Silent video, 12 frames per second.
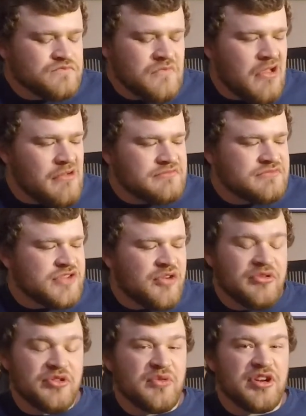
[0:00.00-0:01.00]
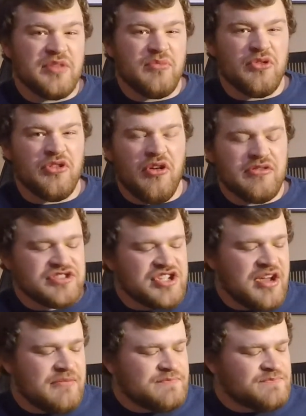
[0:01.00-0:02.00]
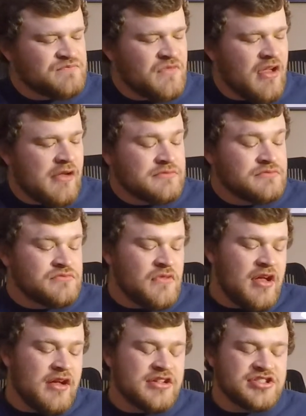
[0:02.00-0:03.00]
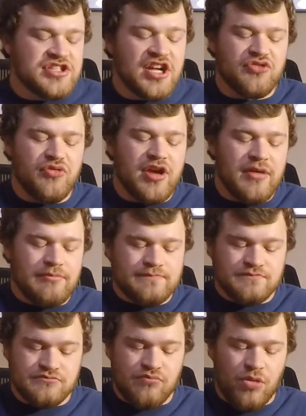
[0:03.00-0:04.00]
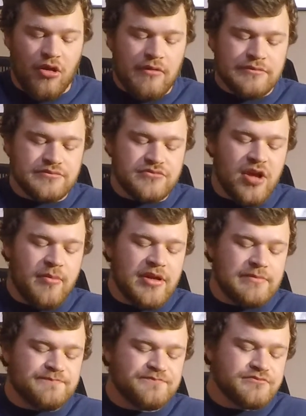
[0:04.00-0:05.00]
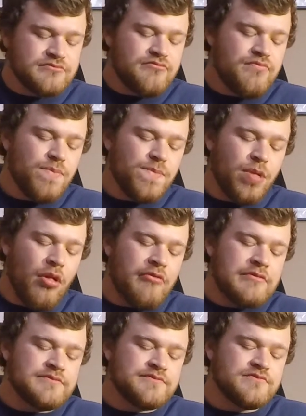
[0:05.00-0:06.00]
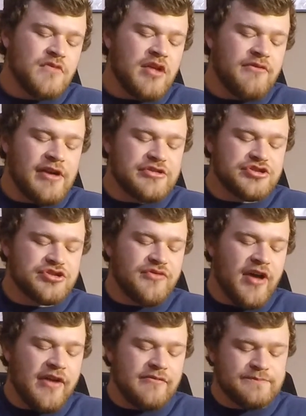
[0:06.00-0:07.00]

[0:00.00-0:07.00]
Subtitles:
I don't really want any more though. It's not great. I mean, if I just survive